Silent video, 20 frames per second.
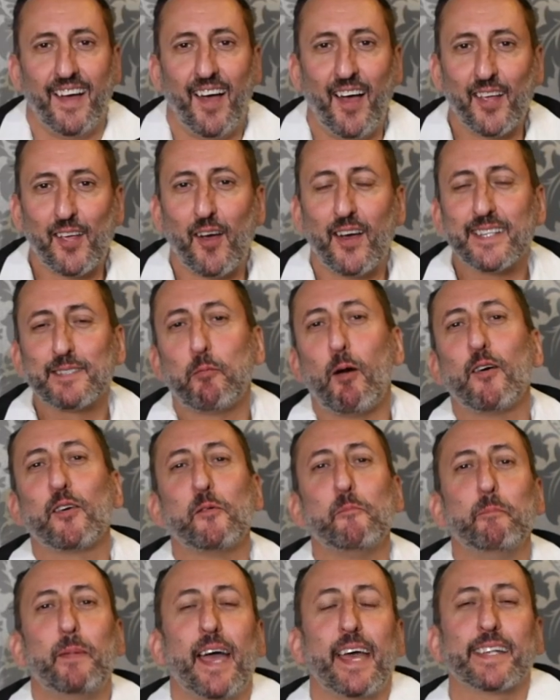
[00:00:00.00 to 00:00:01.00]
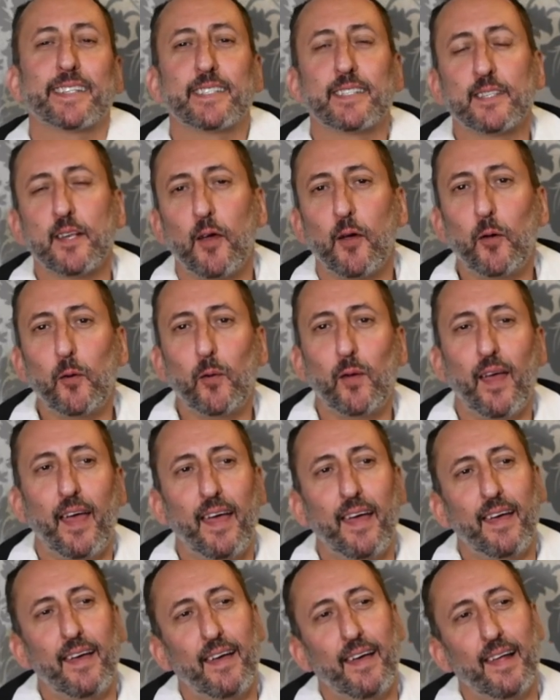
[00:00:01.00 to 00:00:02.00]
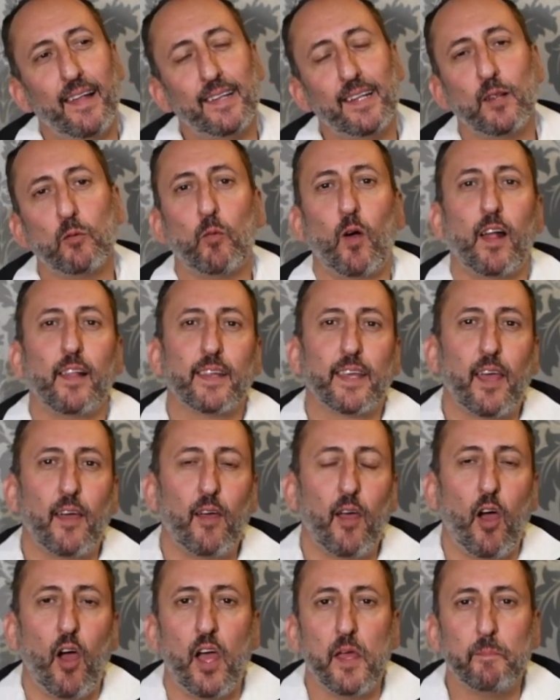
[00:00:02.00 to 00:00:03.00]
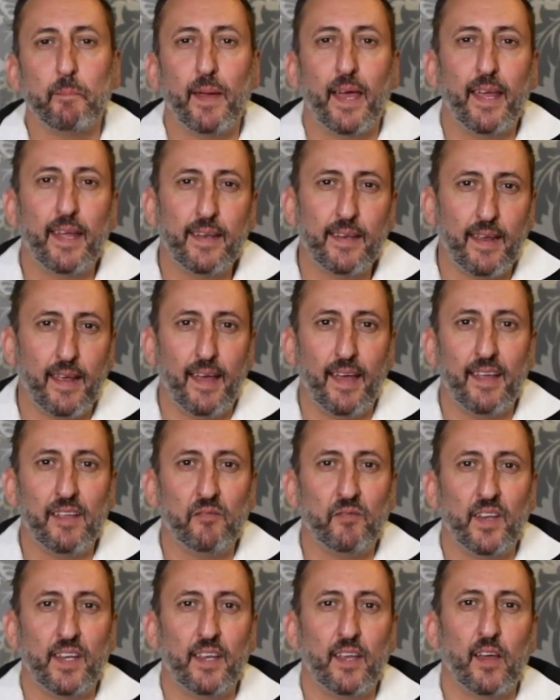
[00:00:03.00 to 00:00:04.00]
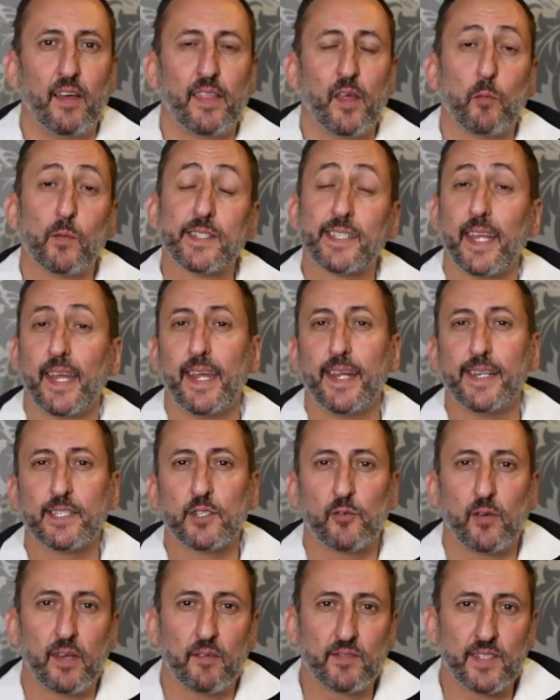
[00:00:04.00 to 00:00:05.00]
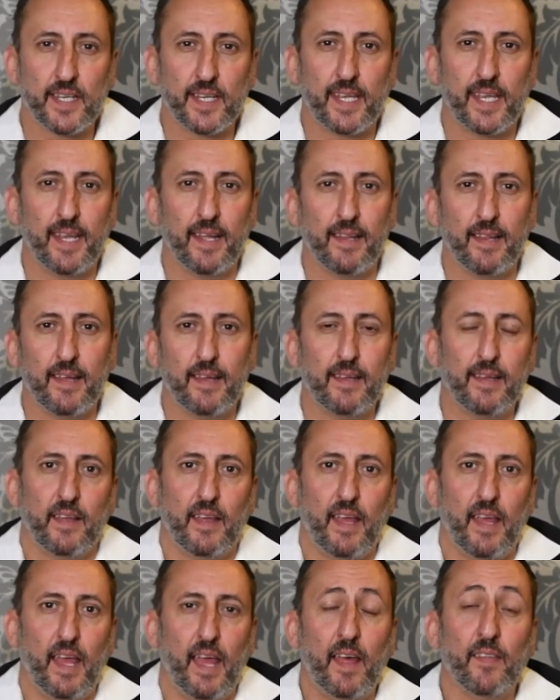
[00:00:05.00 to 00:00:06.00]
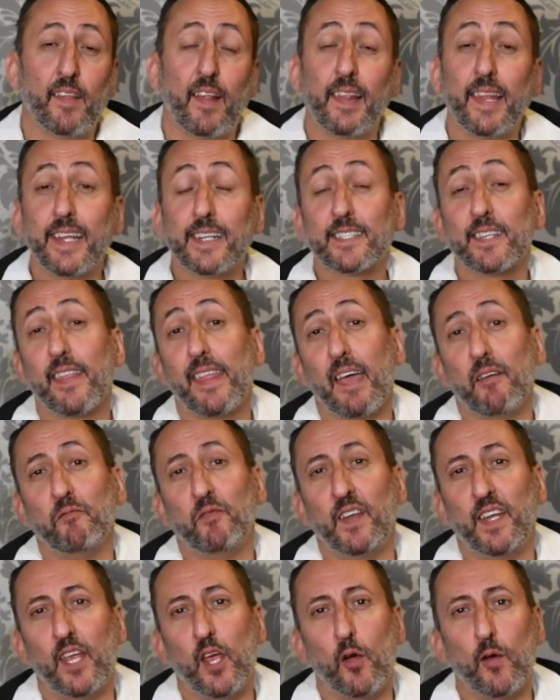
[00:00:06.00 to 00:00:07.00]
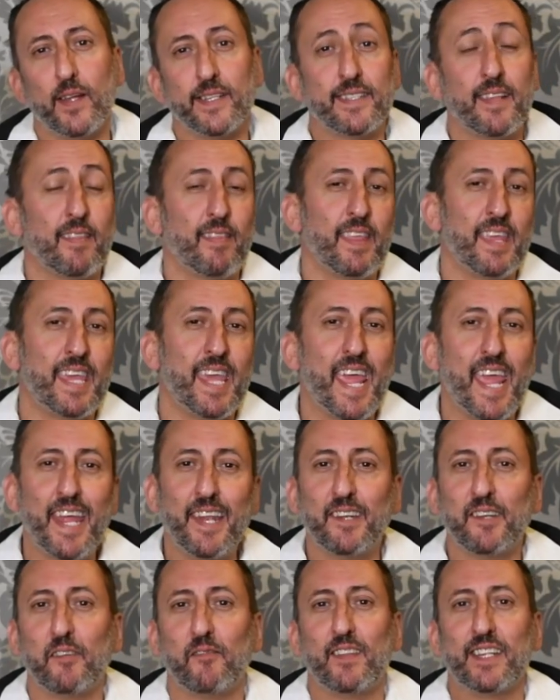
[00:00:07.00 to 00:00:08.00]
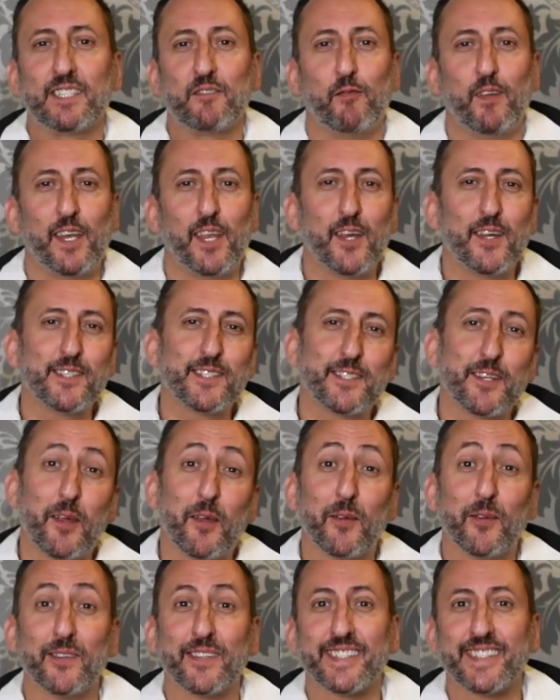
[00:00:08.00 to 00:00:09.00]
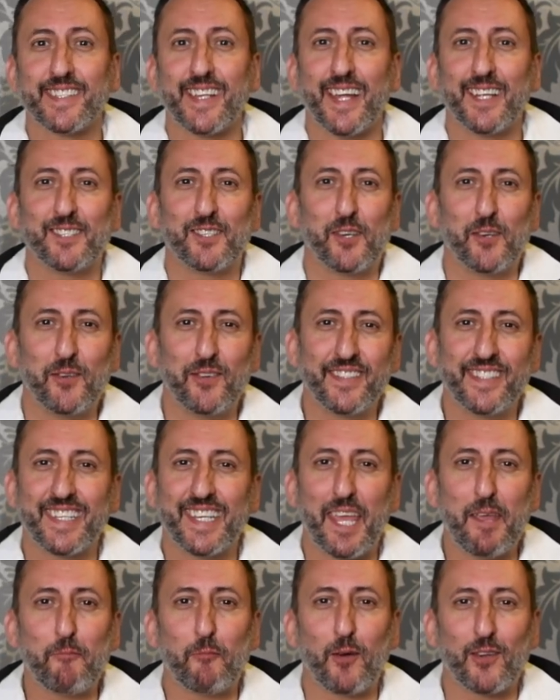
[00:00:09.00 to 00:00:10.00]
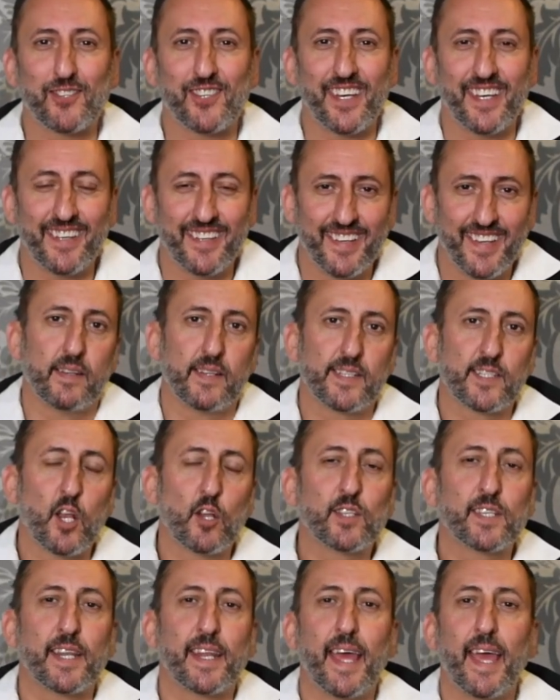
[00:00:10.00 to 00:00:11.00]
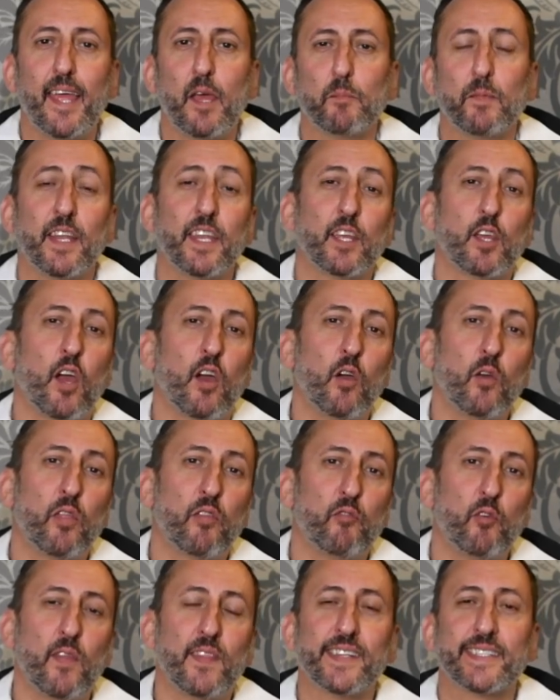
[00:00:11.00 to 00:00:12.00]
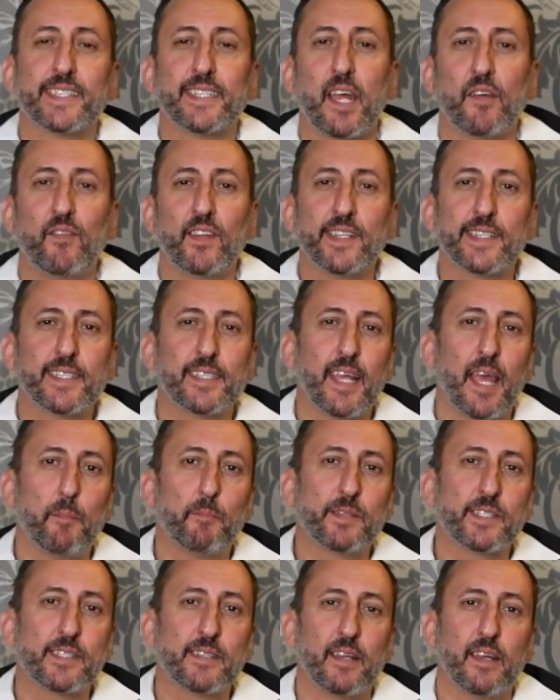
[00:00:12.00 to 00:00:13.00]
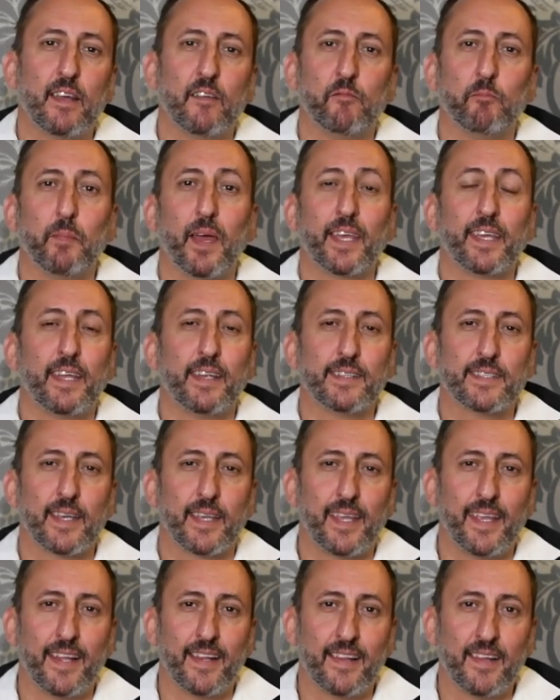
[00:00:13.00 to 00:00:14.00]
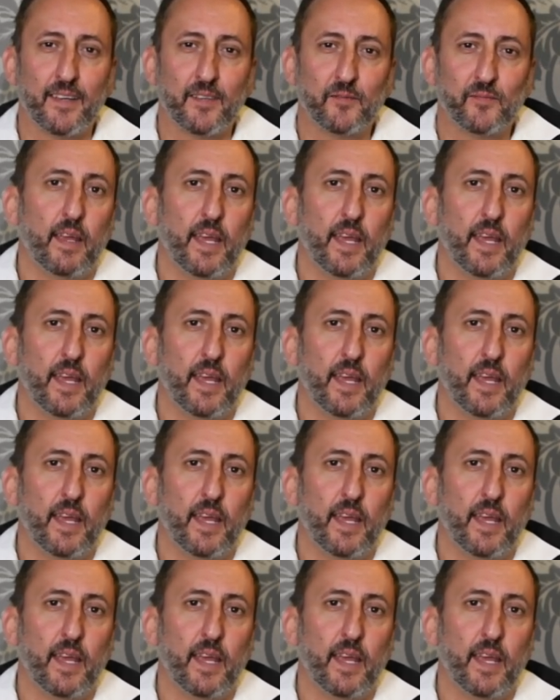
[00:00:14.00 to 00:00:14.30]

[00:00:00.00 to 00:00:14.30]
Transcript: Hi guys, welcome back. So a little while ago I made a video that was the history of tequila, and the link to that video is at the end of this video, so stay tuned, keep watching. So today I'm going to go through the 7 steps of making tequila.